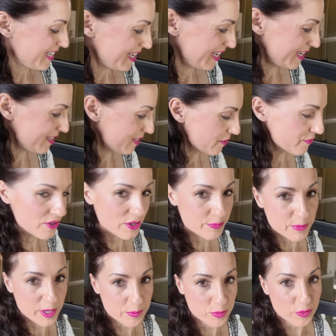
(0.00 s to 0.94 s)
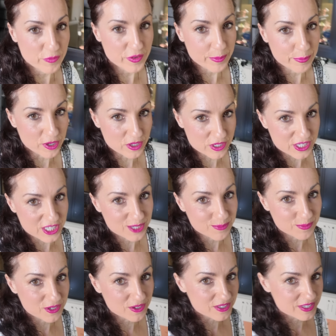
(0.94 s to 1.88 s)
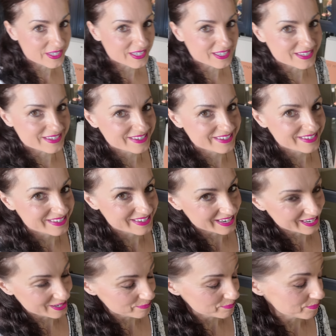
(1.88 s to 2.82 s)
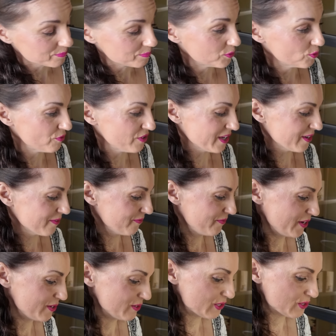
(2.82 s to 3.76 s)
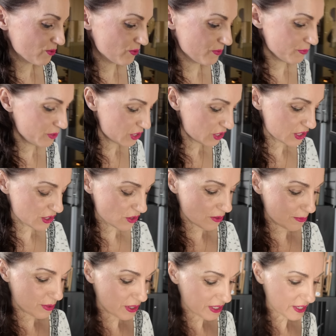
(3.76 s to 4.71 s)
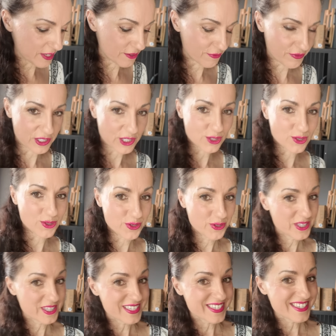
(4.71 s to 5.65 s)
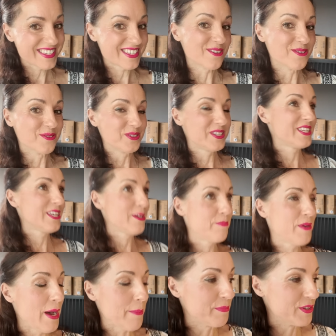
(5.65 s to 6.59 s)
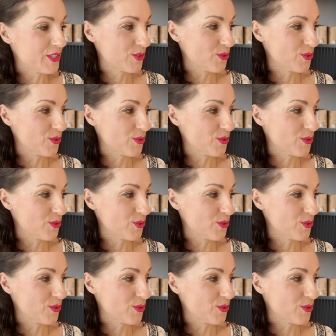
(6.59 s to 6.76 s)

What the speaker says: And I've got my moving boxes because yes, I'm moving very soon, which is a completely different story. This is only the apartment